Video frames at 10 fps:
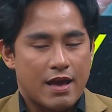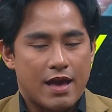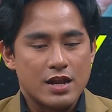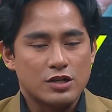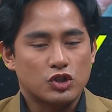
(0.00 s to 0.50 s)

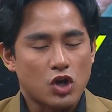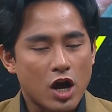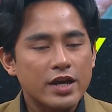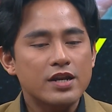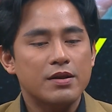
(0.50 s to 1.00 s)
And
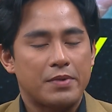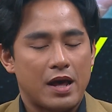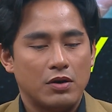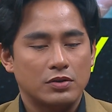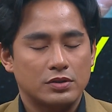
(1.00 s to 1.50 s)
talking
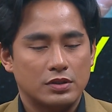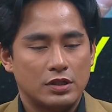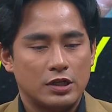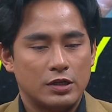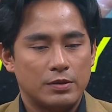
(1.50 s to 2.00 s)
about
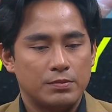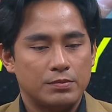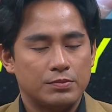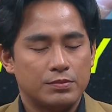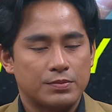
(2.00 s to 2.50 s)

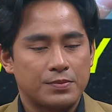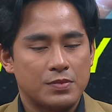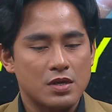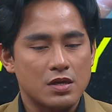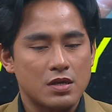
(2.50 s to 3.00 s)

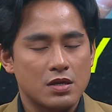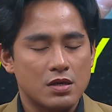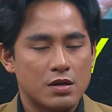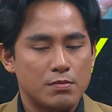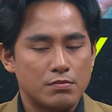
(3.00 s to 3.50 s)
the
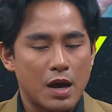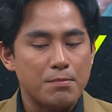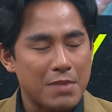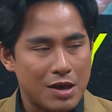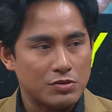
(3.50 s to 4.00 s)

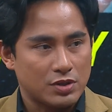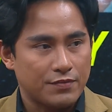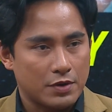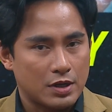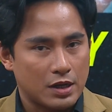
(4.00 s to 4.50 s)
amount
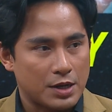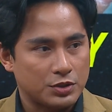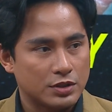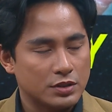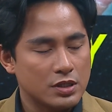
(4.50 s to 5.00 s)
of your
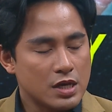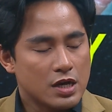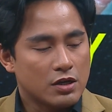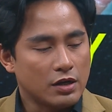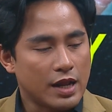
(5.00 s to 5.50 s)
collection,
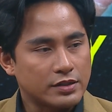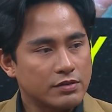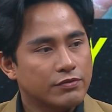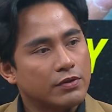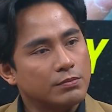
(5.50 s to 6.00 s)

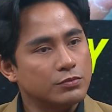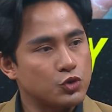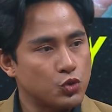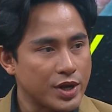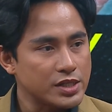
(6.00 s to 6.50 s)
collecting from
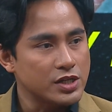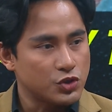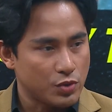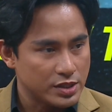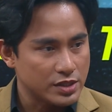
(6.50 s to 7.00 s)

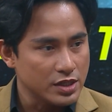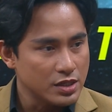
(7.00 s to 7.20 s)
2020,